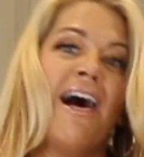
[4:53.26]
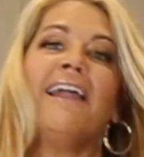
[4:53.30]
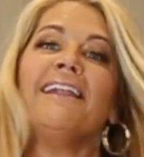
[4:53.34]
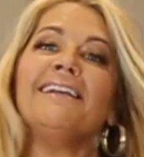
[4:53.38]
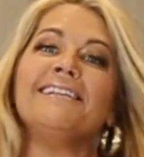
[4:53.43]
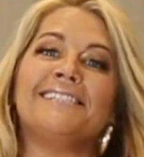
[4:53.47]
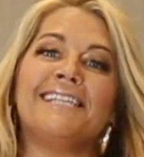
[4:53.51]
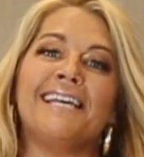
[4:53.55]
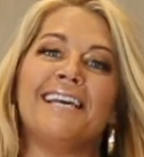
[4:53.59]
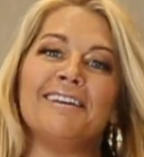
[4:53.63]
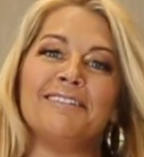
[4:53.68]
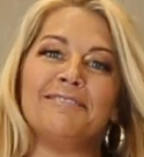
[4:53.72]
that
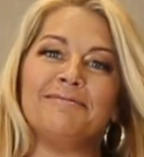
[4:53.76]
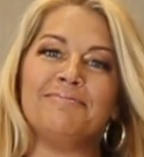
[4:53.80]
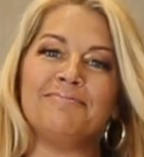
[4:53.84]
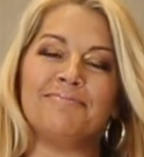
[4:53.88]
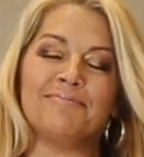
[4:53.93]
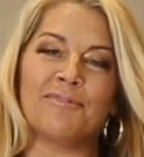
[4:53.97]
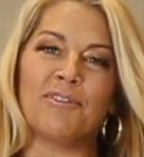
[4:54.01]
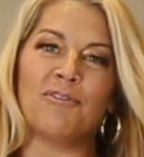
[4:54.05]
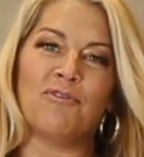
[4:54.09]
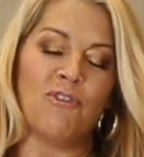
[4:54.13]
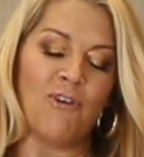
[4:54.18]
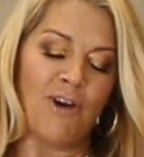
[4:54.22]
is it.
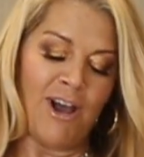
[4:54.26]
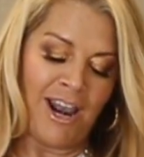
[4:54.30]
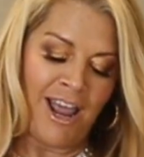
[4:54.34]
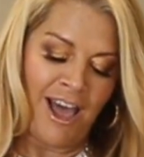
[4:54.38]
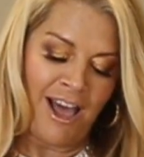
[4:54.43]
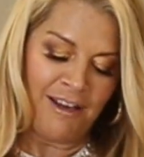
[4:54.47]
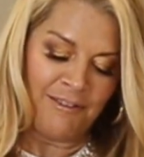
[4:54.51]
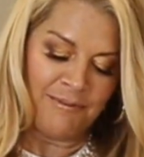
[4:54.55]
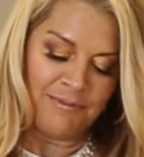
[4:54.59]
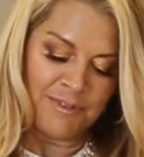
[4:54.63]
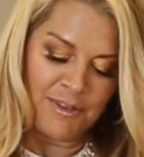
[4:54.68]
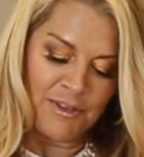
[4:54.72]

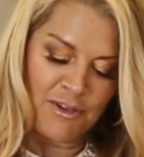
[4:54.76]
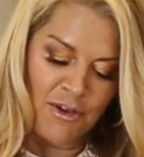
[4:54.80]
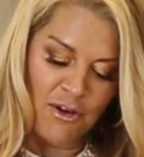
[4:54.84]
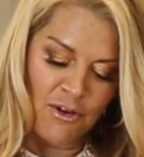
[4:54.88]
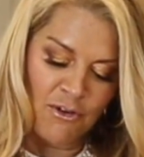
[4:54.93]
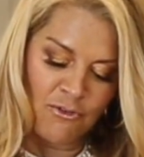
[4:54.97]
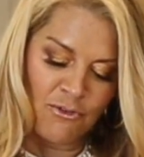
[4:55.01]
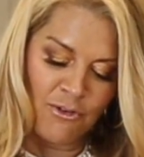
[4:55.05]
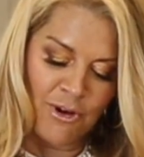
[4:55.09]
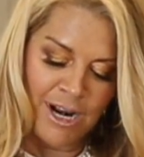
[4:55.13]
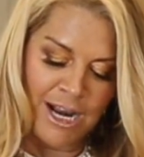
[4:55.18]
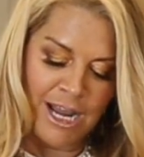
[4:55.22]
Voila.
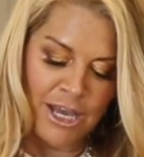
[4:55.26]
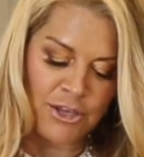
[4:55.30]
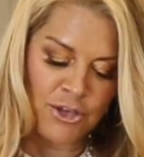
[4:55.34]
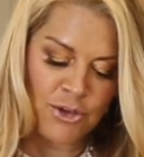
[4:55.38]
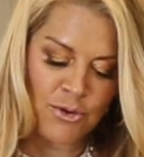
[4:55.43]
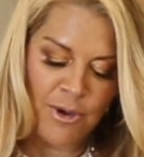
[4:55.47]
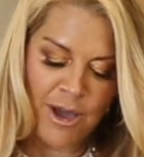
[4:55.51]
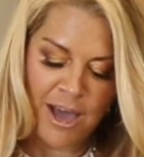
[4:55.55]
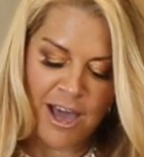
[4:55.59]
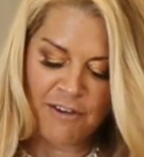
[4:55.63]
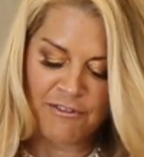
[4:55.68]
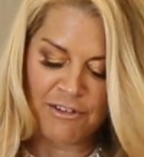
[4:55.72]
Voila,
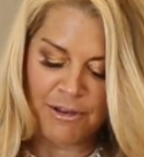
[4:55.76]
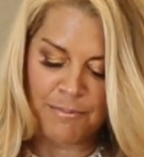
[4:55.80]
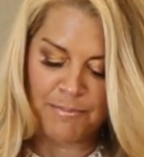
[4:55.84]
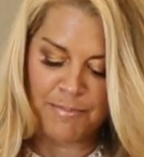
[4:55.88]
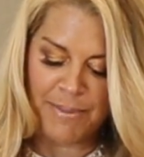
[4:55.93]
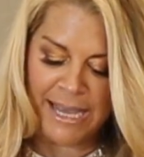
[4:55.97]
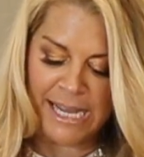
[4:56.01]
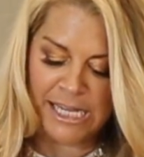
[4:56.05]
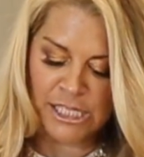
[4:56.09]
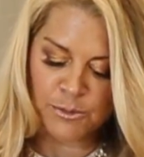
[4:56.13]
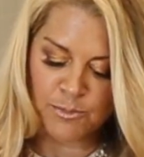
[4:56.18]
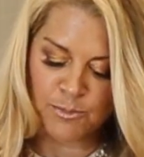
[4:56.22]
you have a
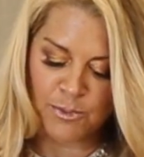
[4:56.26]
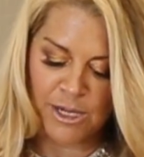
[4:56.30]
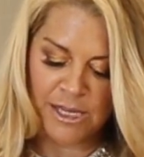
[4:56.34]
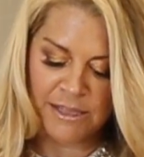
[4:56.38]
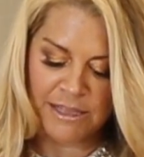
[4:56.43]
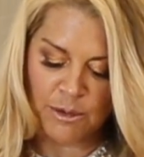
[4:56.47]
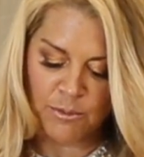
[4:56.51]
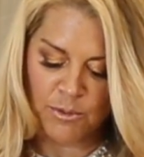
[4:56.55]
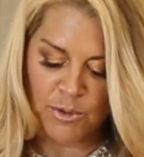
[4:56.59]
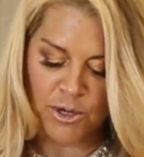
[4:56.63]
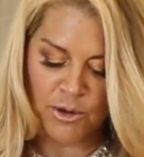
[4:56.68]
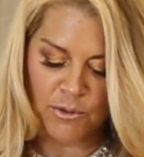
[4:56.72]
baked brie
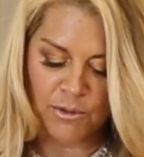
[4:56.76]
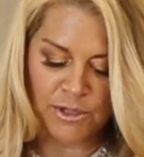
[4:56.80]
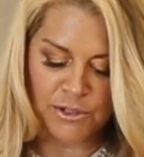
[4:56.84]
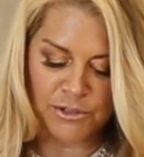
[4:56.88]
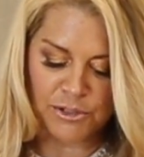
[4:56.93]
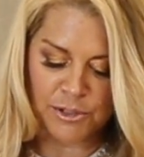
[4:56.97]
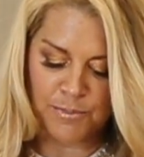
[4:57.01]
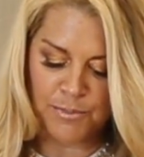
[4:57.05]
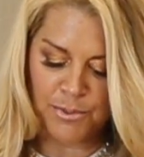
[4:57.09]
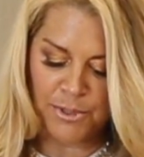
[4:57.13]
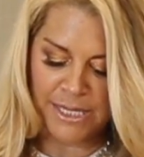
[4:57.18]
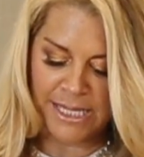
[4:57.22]
that we're going
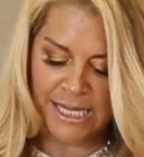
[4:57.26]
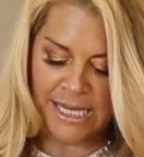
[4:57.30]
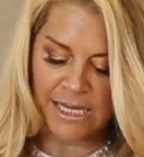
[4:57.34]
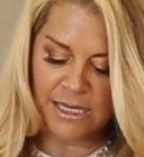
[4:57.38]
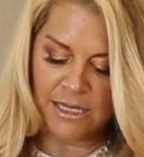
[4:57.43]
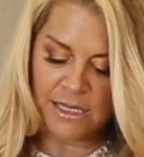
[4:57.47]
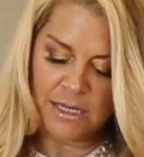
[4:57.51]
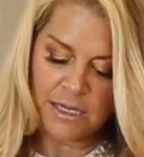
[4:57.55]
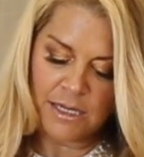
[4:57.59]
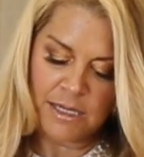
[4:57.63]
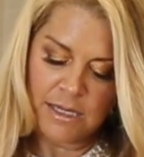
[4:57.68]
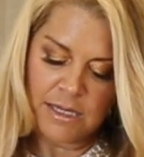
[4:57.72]
to put
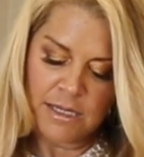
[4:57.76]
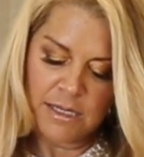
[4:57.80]
in